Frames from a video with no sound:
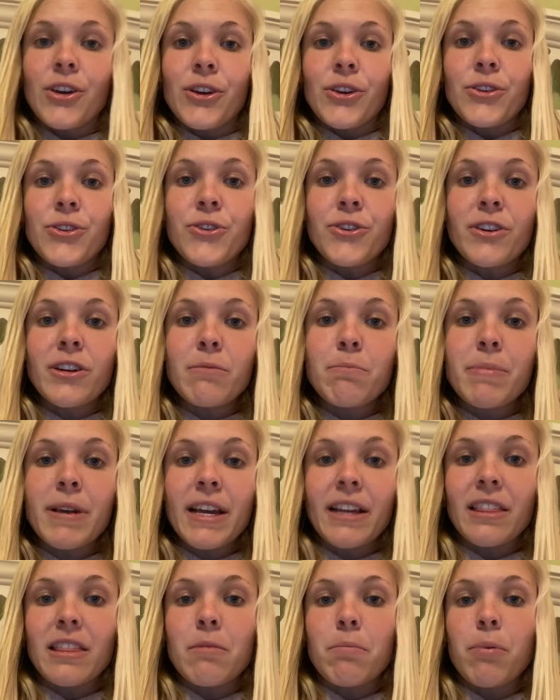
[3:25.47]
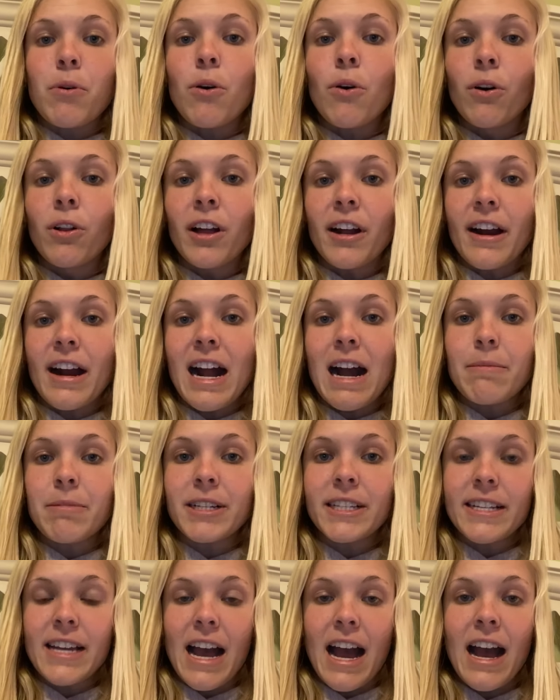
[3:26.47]
you could pick the polar
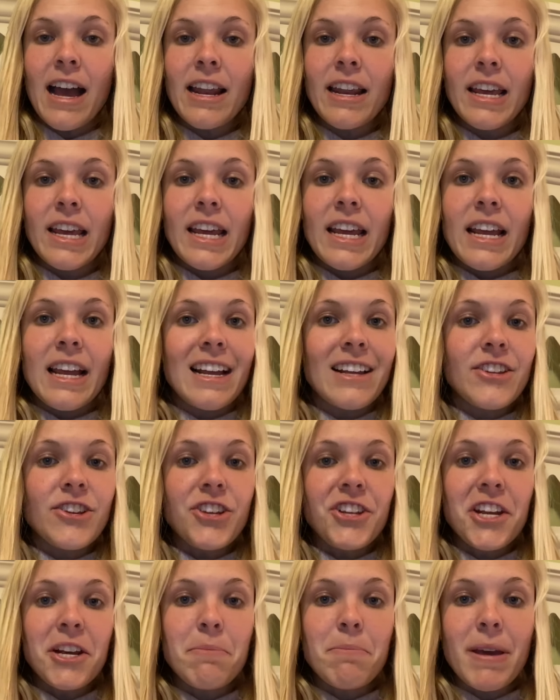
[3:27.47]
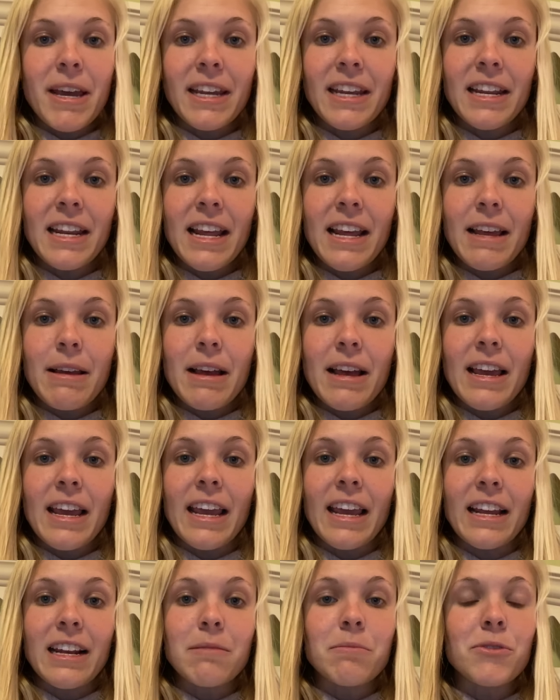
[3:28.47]
habitat, and you could pick an
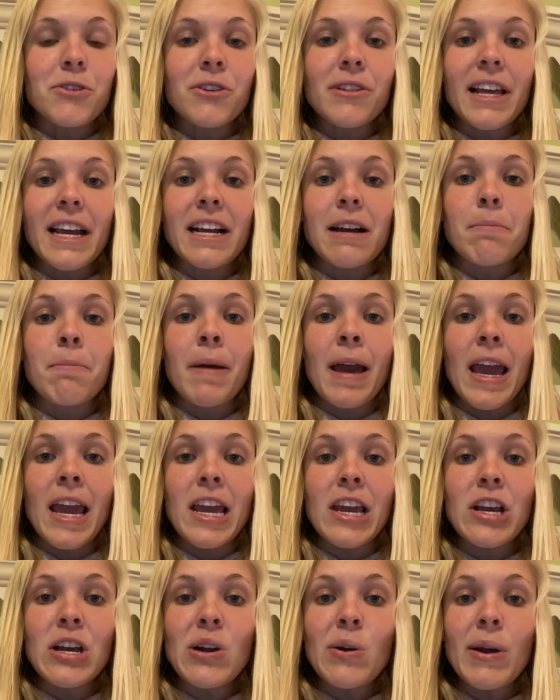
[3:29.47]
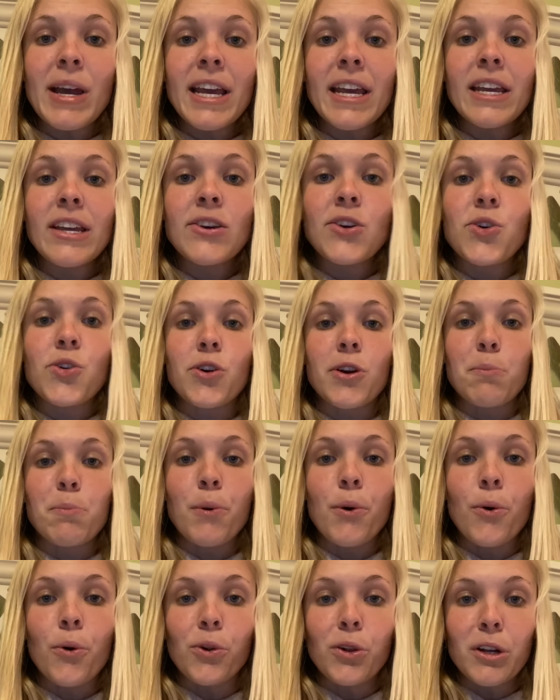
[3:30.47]
animal like a penguin or a
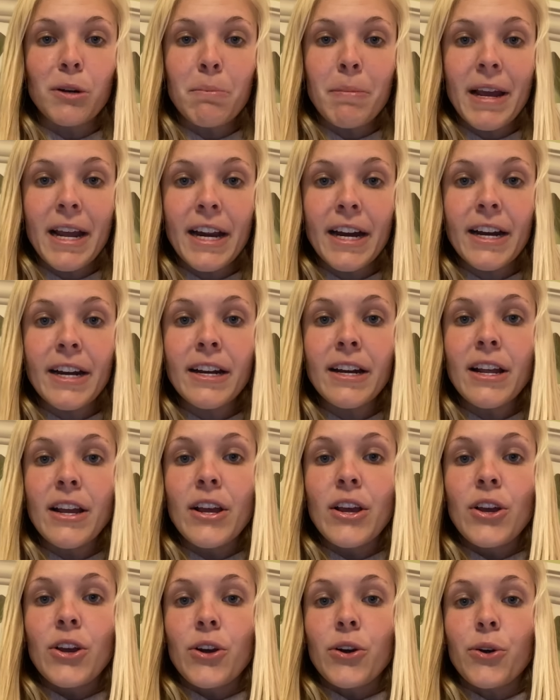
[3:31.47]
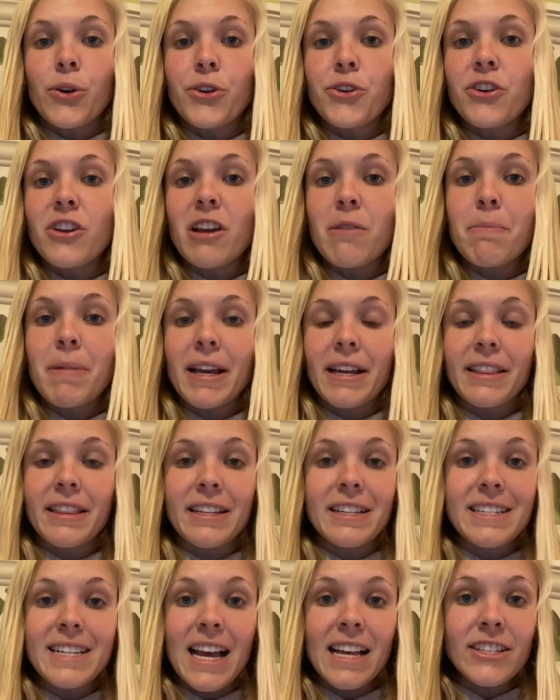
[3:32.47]
polar bear, or you could pick
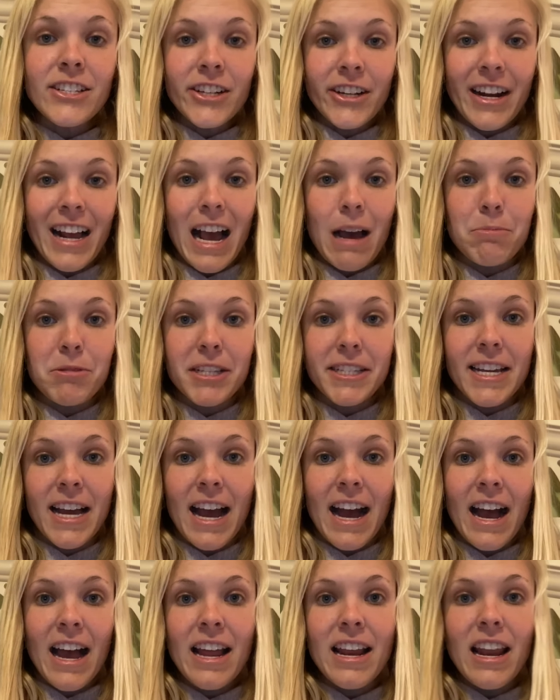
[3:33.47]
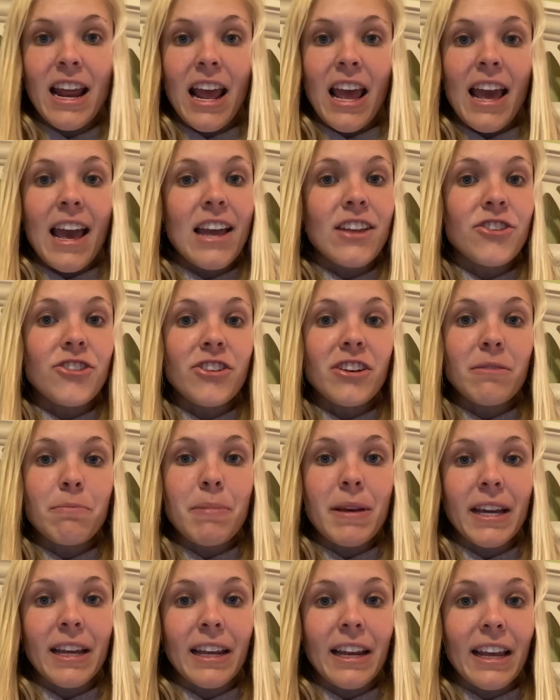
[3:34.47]
the desert habitat and you could
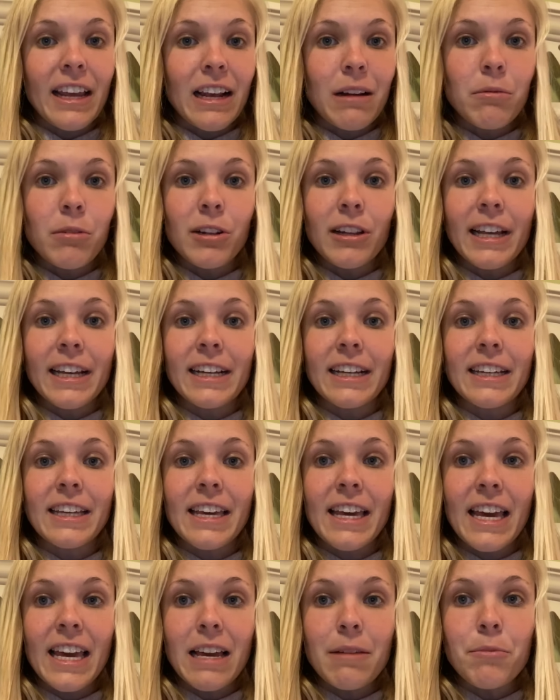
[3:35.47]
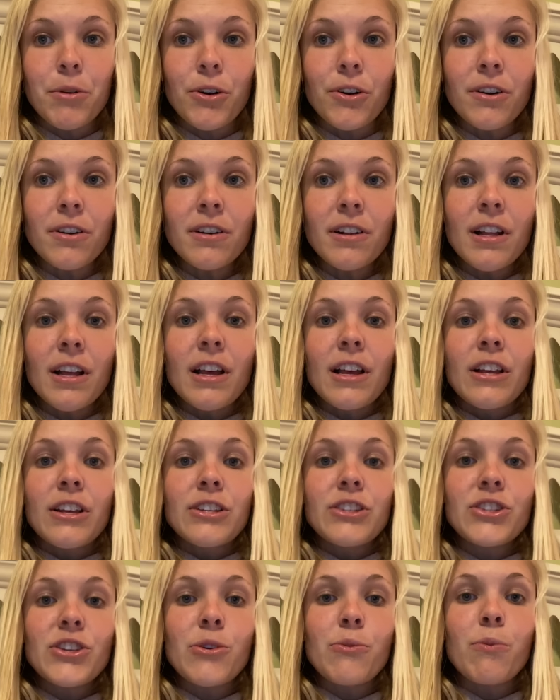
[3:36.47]
pick an animal like a camel.
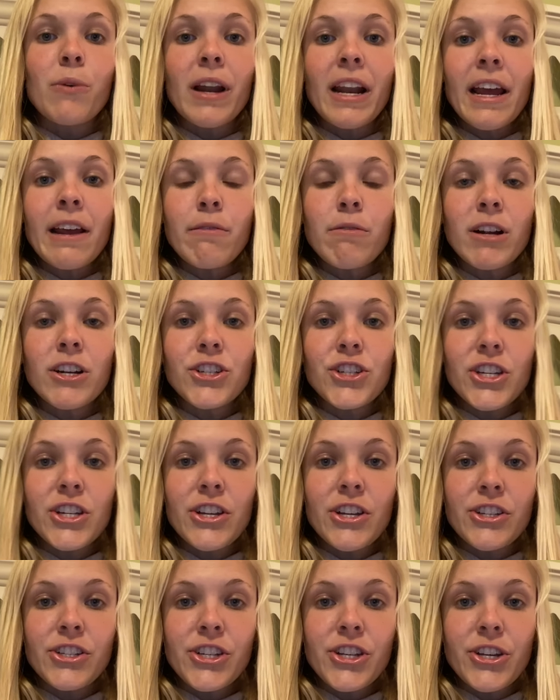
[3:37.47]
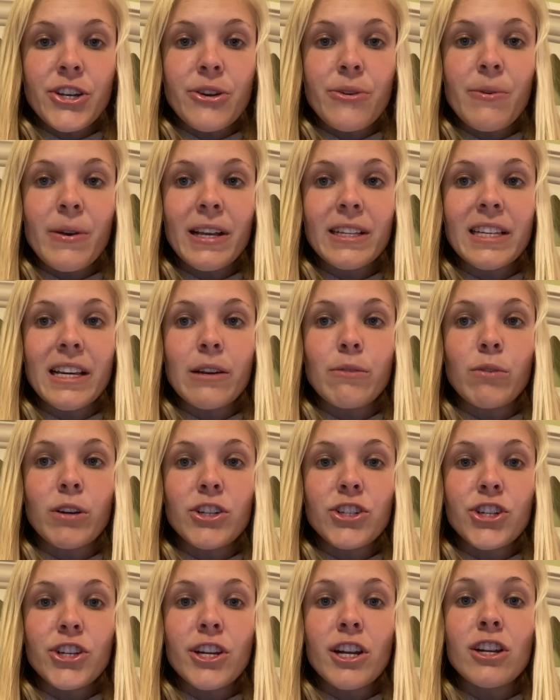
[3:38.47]
So what I want you to do is I
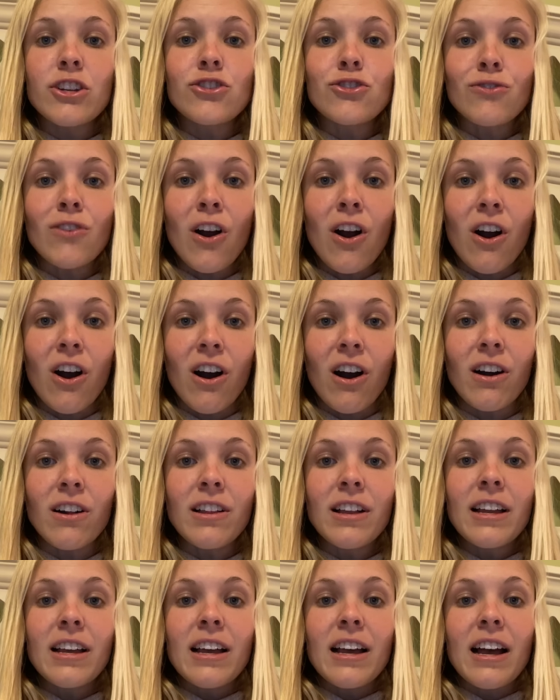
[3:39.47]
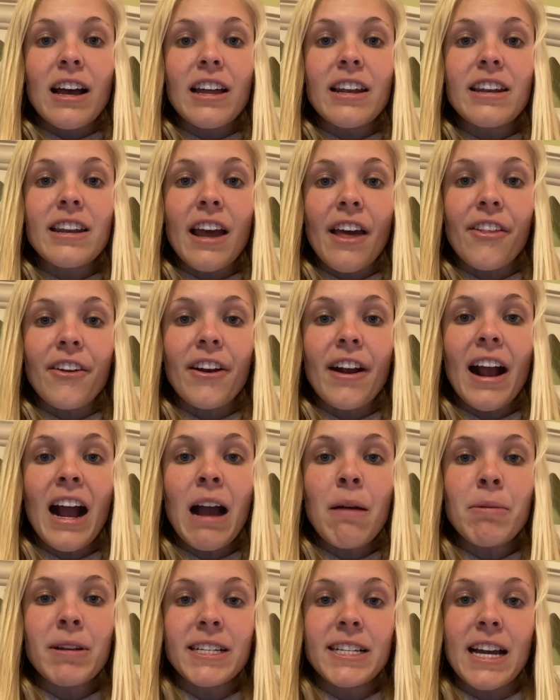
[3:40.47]
want you to draw another
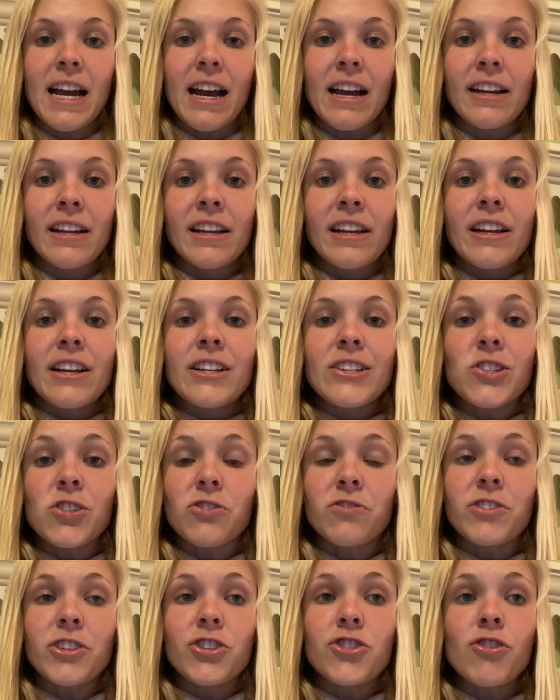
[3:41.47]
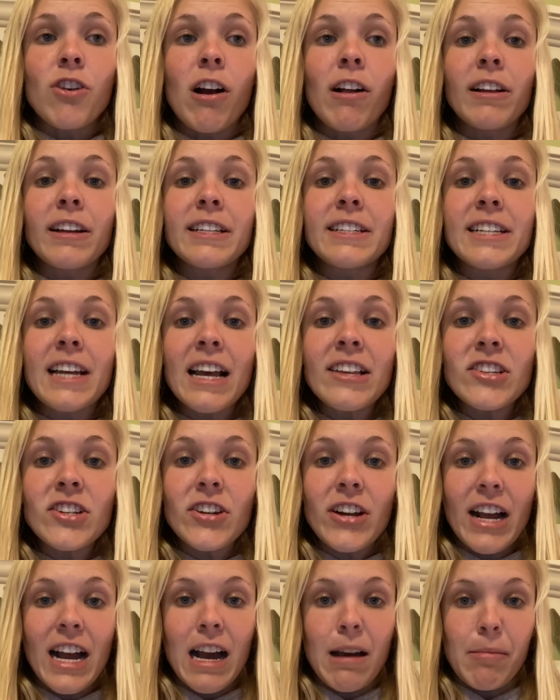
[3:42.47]
habitat. So if you draw a
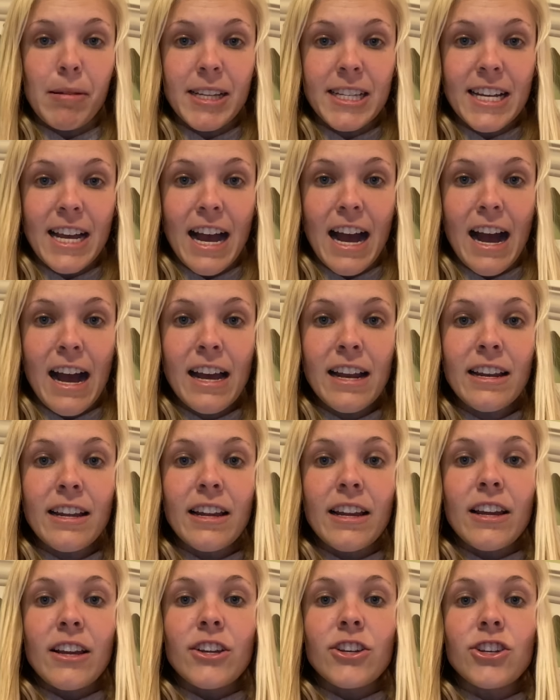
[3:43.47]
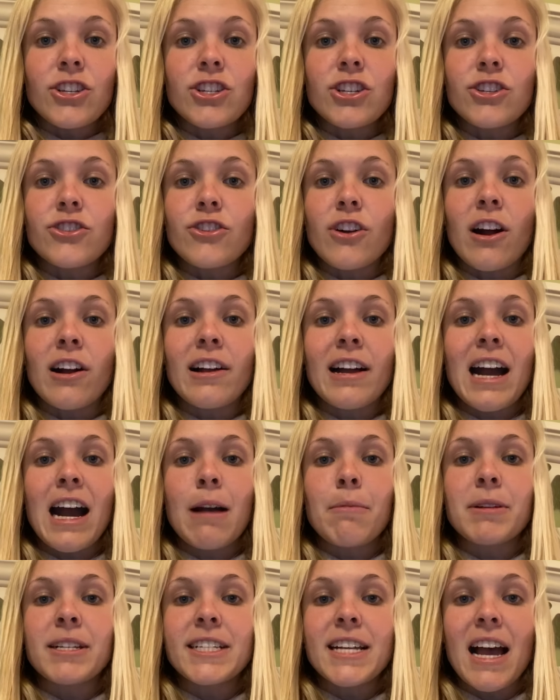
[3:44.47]
desert habitat, you should draw a
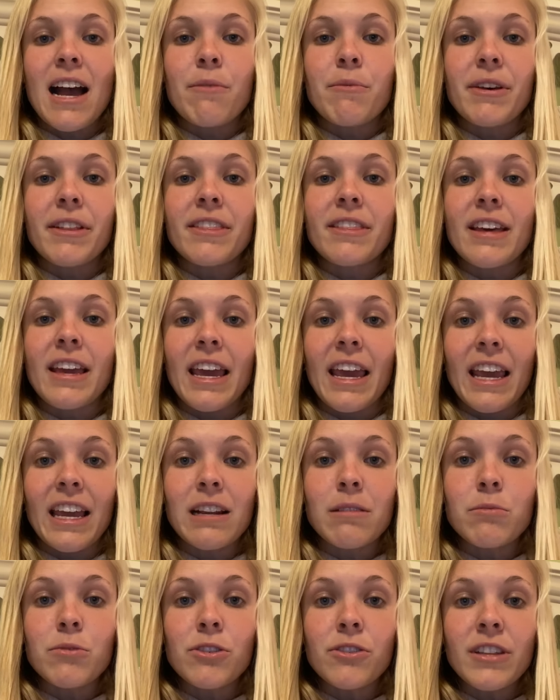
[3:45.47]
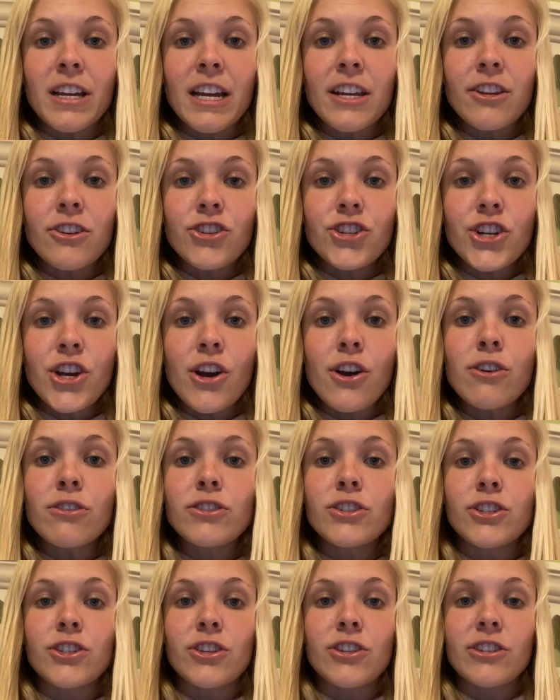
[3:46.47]
habitat with the animal that you
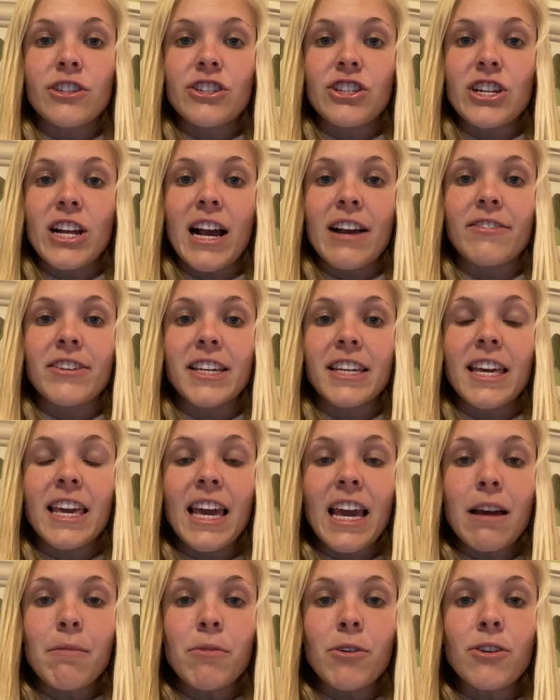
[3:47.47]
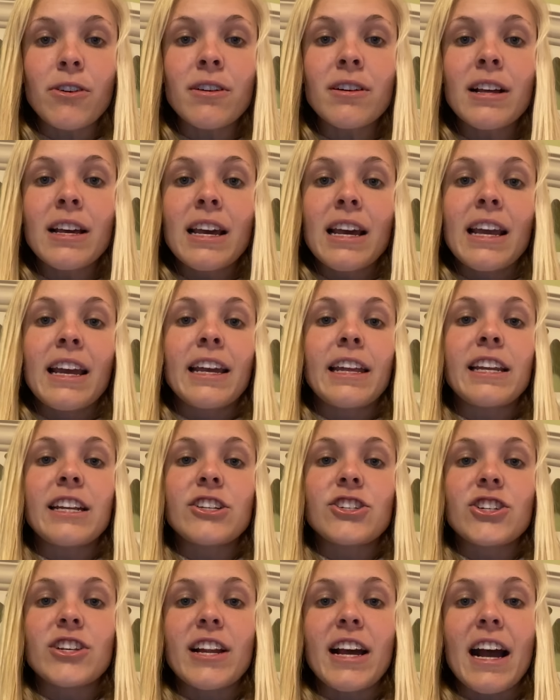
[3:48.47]
chose. So you should have a camel, and
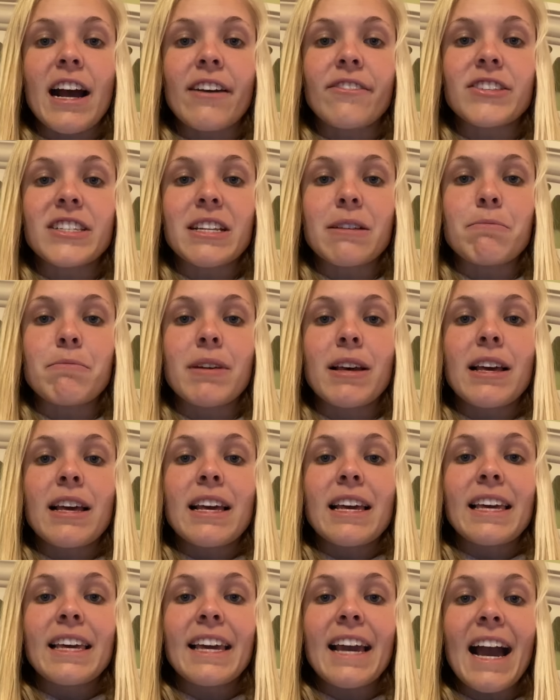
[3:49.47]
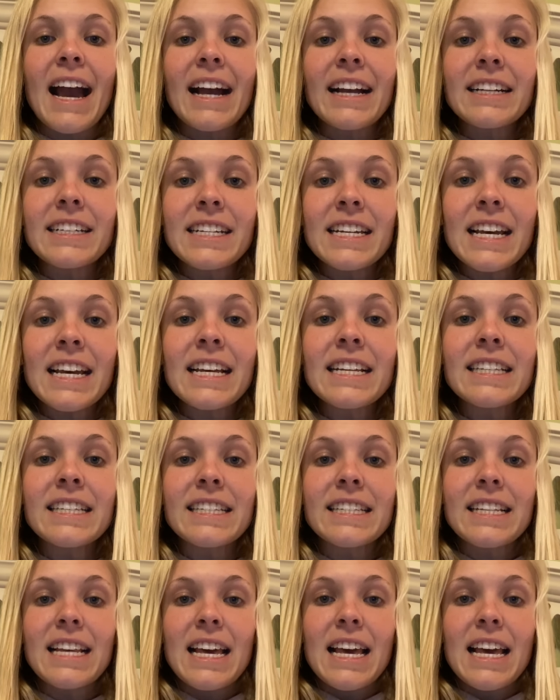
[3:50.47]
it should have some cactus